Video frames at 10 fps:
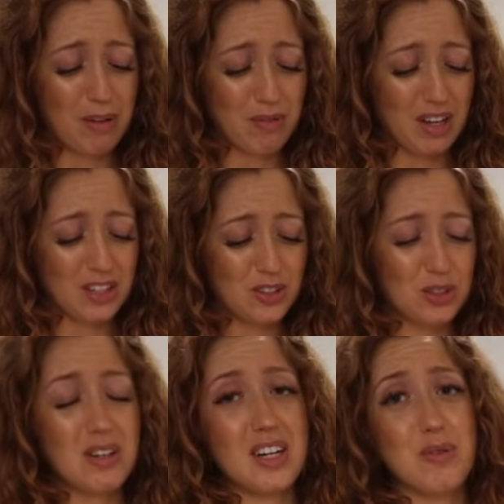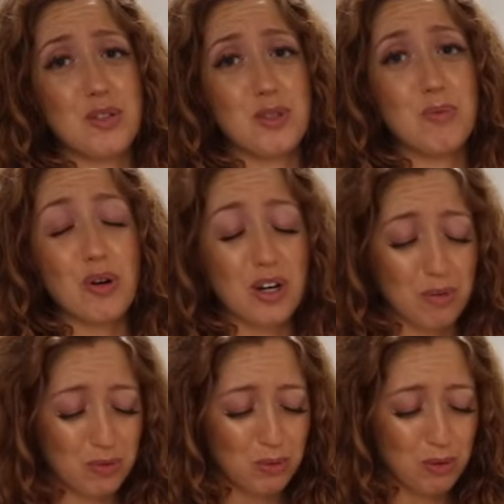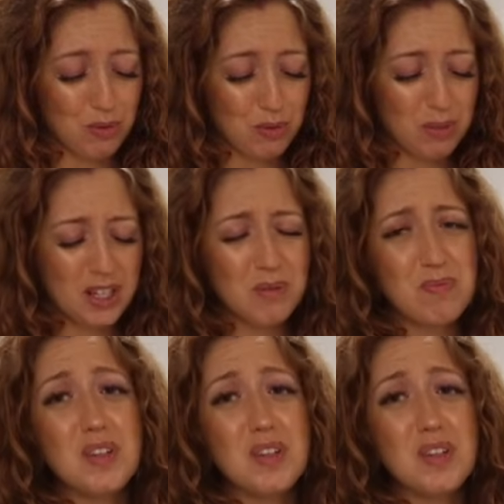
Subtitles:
flight so that it was more comfortable for me.